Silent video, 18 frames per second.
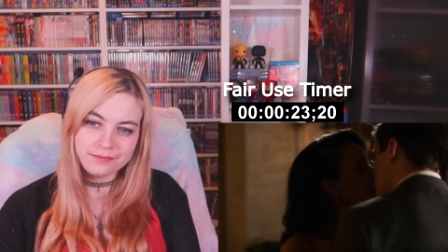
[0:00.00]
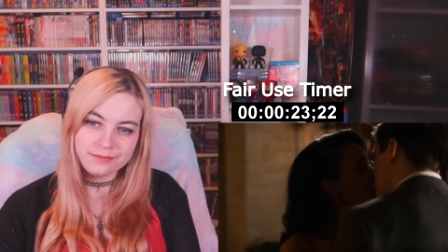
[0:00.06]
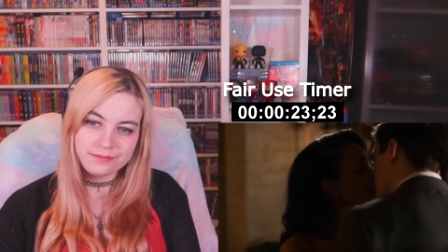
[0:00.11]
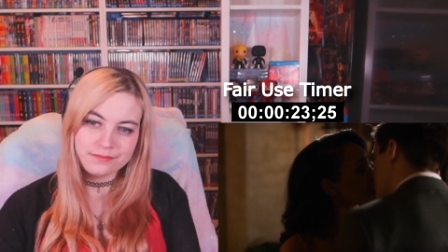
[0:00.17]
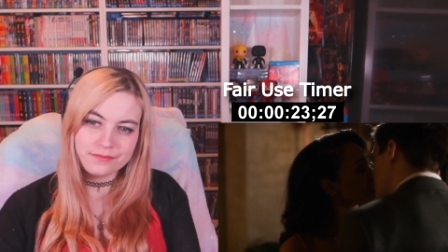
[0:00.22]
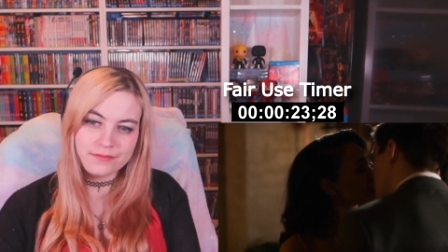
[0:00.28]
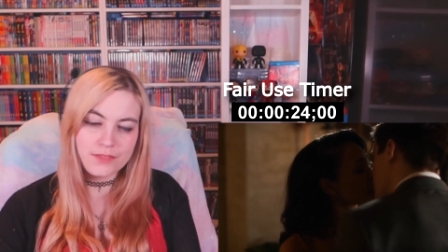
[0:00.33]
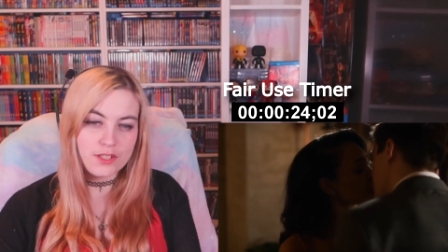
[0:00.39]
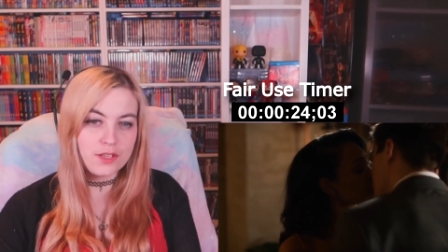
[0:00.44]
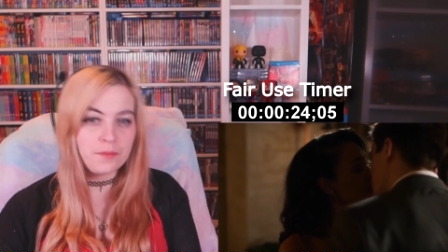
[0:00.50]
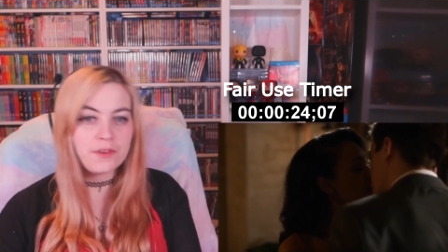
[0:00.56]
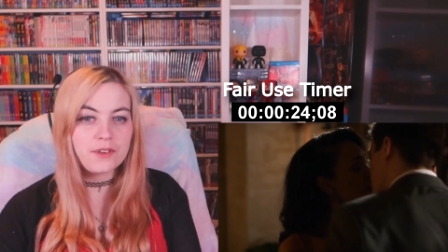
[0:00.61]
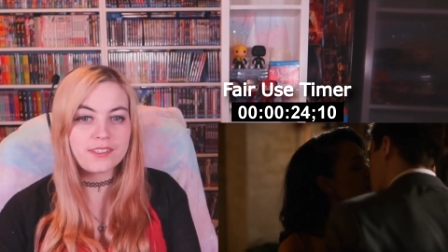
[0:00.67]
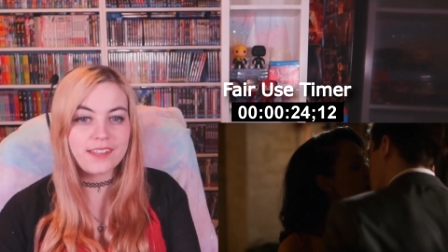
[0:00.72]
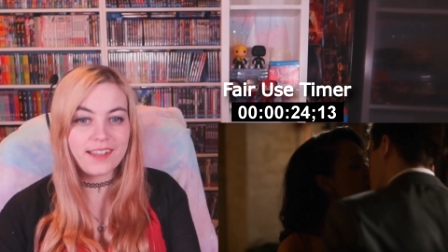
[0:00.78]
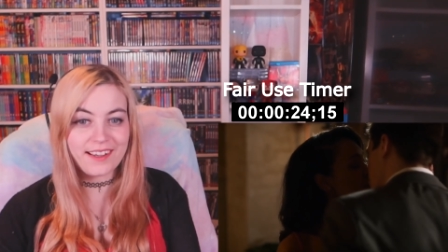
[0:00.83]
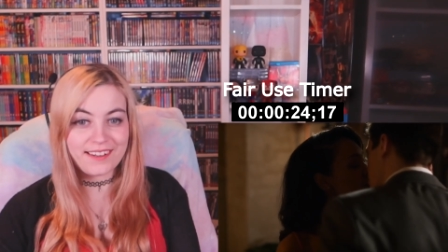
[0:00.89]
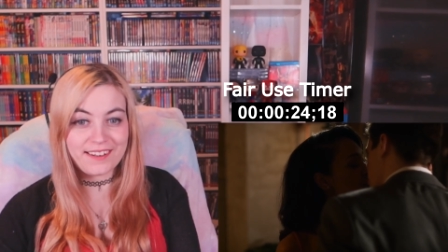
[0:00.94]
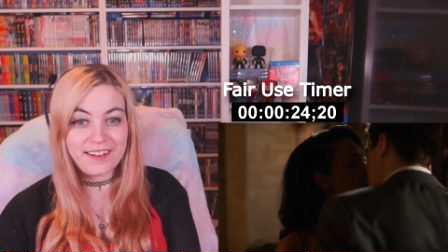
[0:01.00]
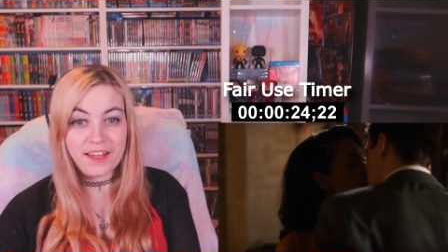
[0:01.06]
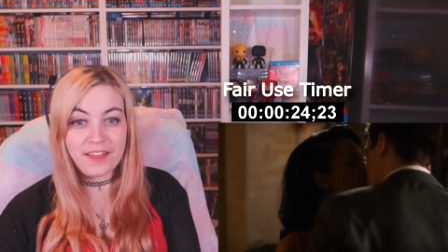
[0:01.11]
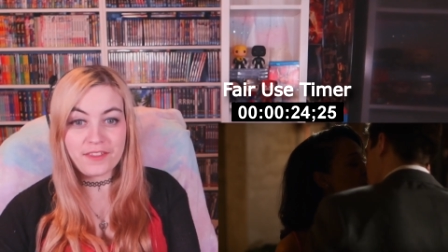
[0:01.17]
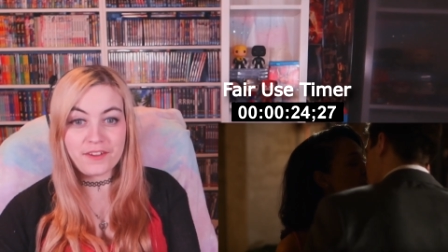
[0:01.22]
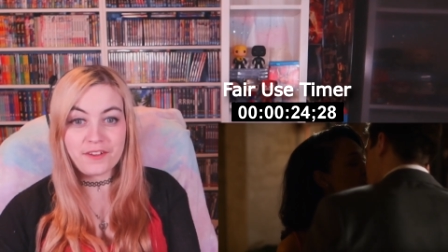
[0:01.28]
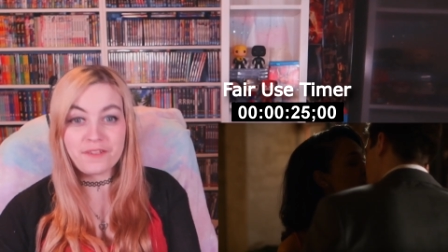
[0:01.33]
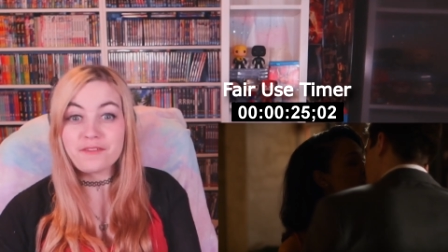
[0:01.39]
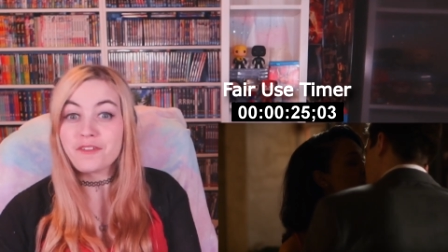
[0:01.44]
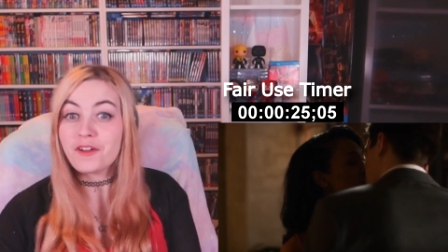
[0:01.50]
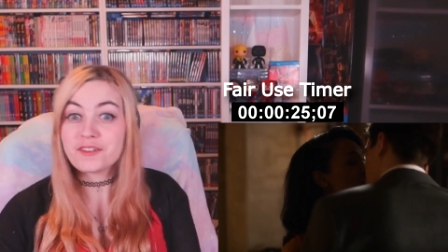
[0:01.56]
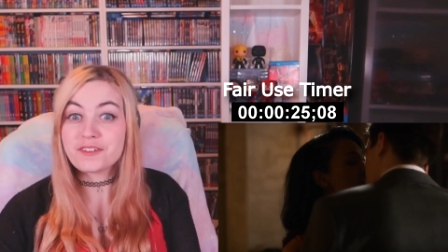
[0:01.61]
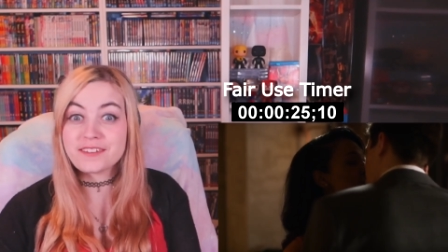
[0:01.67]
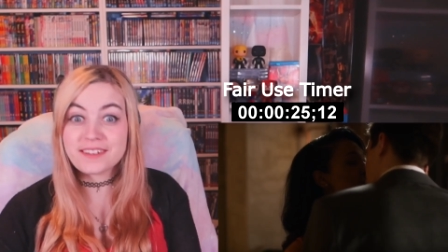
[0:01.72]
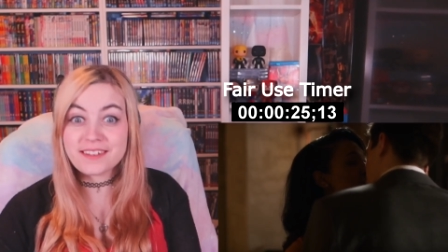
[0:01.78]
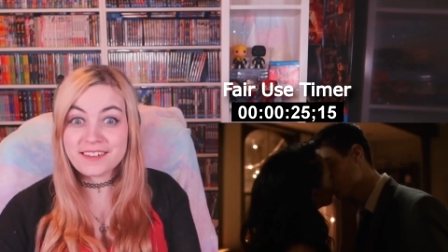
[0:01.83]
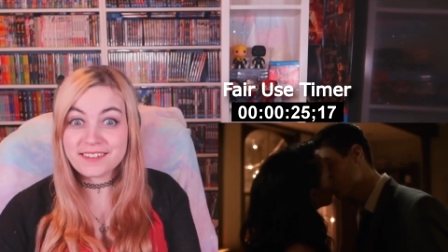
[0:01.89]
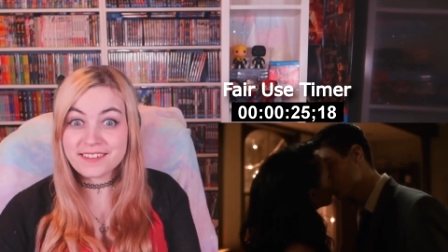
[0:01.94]
It's almost like another
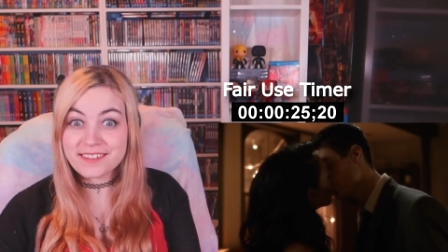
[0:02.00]
first kiss.